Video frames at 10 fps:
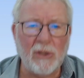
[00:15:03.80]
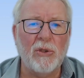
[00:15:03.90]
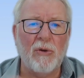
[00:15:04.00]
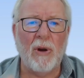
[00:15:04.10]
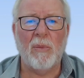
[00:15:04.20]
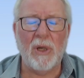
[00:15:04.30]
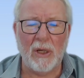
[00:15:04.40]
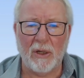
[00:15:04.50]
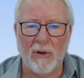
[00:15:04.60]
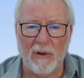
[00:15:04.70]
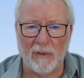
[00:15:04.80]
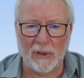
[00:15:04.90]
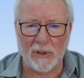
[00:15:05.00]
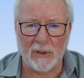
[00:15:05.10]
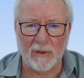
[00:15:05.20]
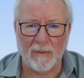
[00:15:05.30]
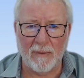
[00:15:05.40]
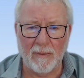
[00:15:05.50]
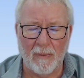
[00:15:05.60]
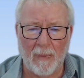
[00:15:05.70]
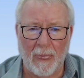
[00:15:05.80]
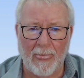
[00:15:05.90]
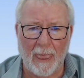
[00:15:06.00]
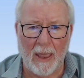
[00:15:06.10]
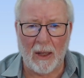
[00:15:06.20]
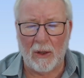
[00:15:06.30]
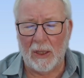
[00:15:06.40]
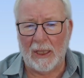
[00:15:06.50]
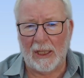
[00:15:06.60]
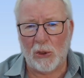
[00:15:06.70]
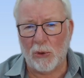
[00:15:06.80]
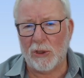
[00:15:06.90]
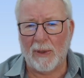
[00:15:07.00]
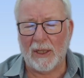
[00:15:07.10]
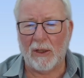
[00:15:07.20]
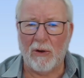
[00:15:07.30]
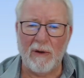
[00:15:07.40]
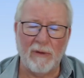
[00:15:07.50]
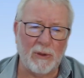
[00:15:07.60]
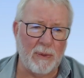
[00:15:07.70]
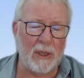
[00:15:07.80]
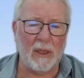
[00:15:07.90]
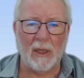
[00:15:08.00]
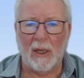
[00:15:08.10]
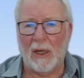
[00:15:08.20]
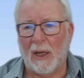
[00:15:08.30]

To remedy a grievance. Now, it talks about a grievance being